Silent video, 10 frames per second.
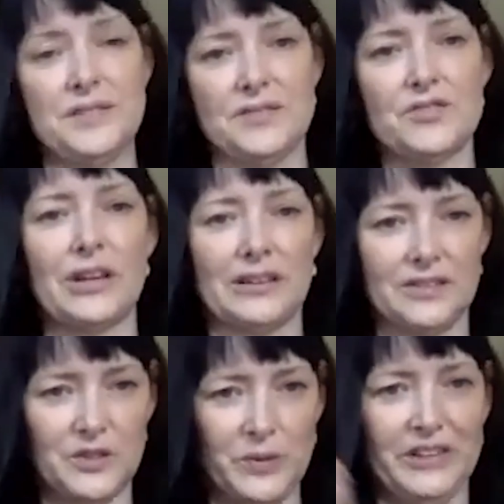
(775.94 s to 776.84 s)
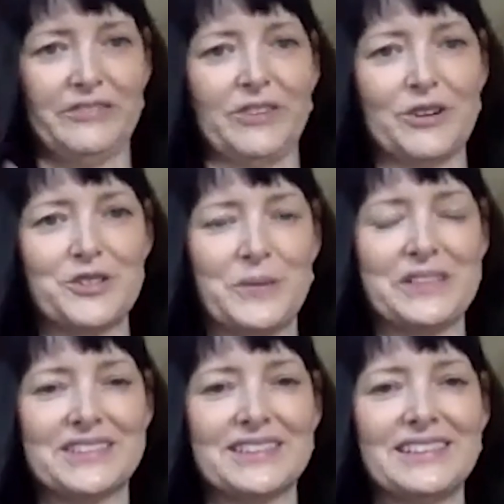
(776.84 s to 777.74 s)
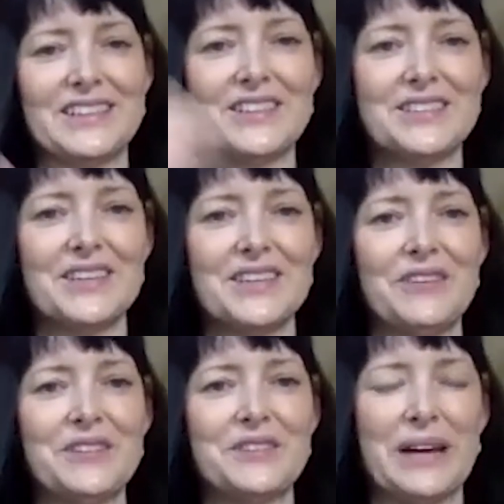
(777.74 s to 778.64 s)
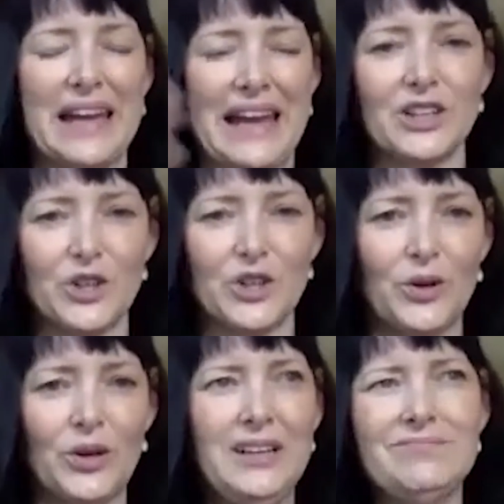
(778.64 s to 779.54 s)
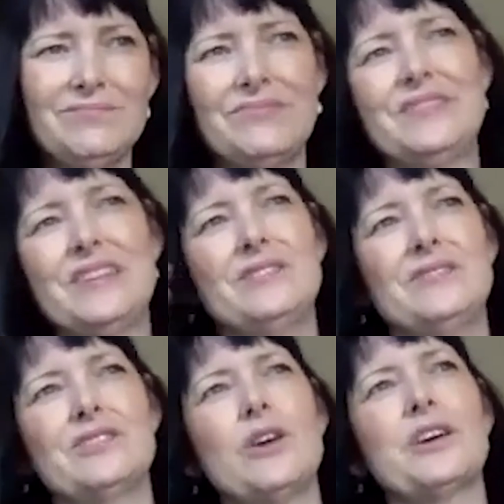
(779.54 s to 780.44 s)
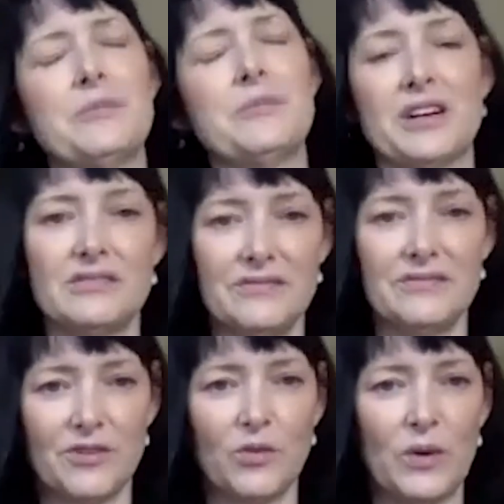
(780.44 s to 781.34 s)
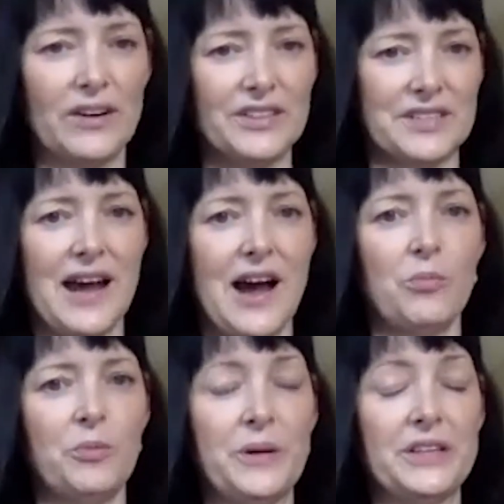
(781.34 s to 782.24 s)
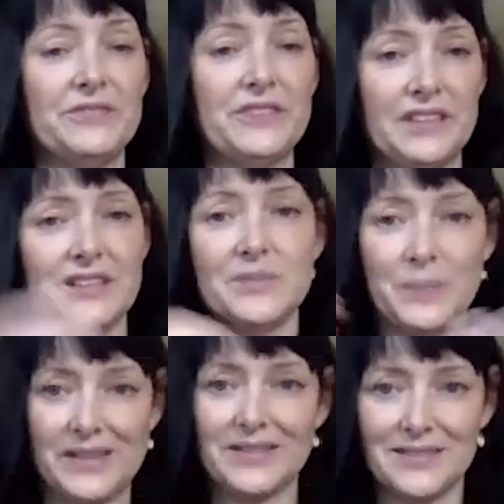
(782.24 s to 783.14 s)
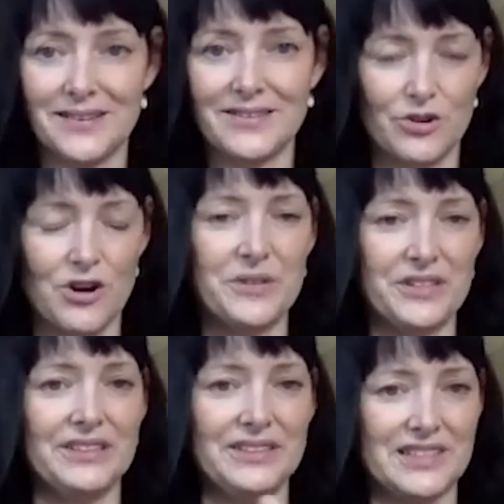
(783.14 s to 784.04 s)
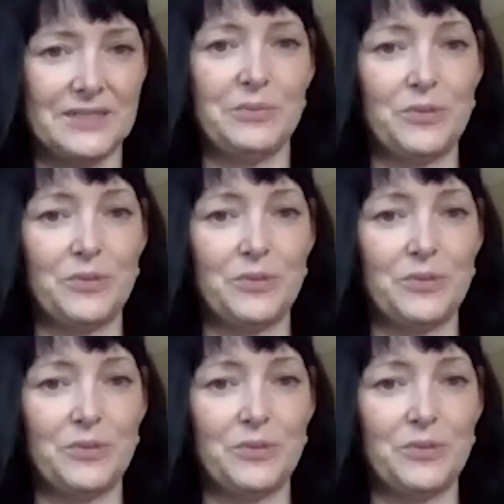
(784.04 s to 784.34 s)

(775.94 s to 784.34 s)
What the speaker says: is check the spine first, basically, because if it's mechanical, then talking about it for a while doesn't help. But if it is based on trauma that needs to be